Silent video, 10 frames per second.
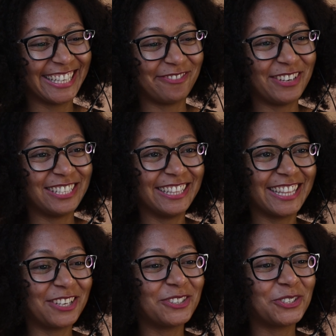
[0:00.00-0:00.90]

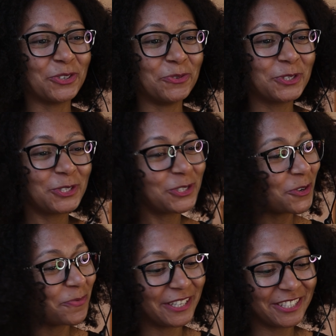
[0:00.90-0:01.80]
Thank you
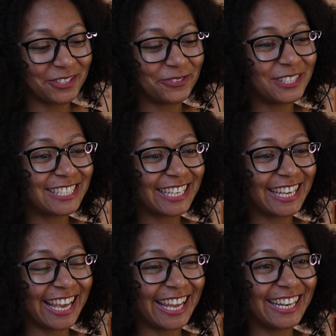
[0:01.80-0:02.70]
so much once
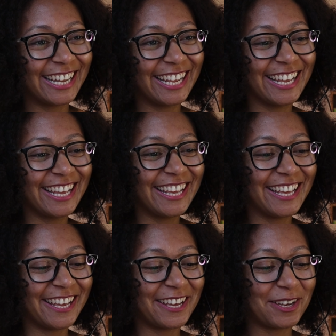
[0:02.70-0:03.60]
again.
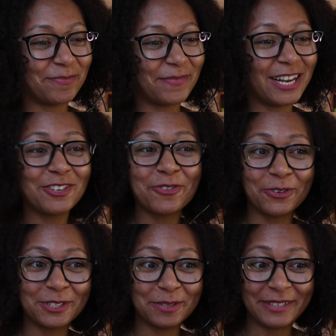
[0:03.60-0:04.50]
I look
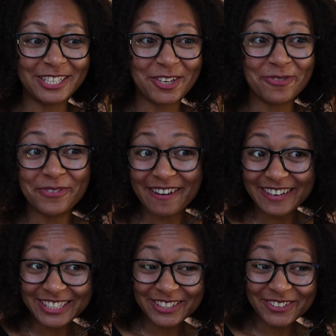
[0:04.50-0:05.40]
forward to meeting you
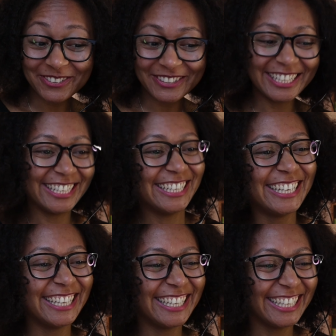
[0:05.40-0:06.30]
very soon.
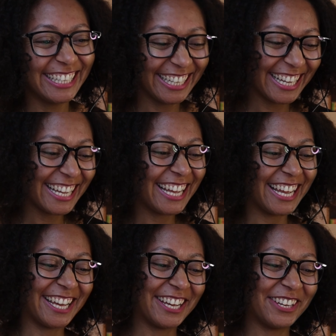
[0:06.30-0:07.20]

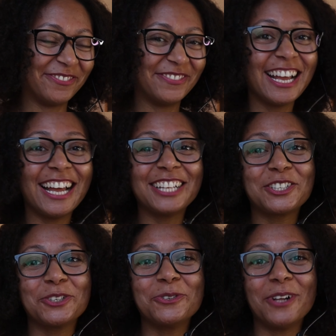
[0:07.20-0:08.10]
And
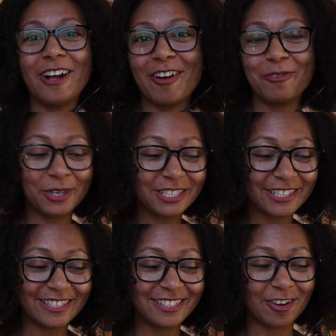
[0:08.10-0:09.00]
to our
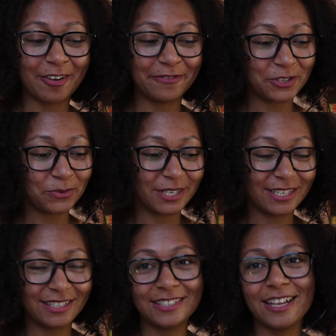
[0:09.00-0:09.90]
watchers, our
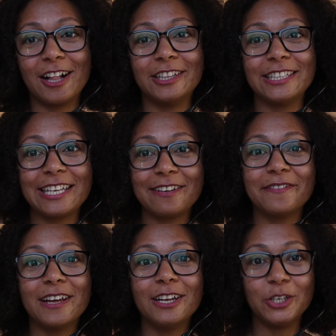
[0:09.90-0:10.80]
viewers, I'll
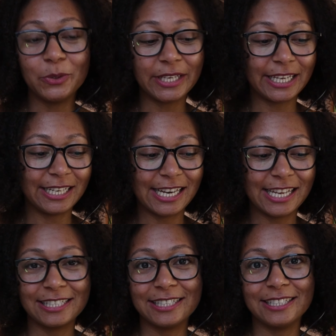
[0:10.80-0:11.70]
leave
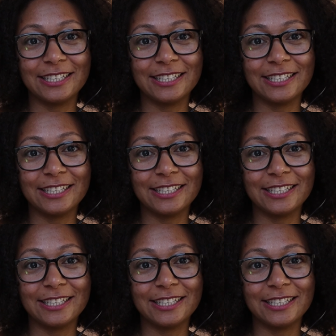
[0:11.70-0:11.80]
Lungile's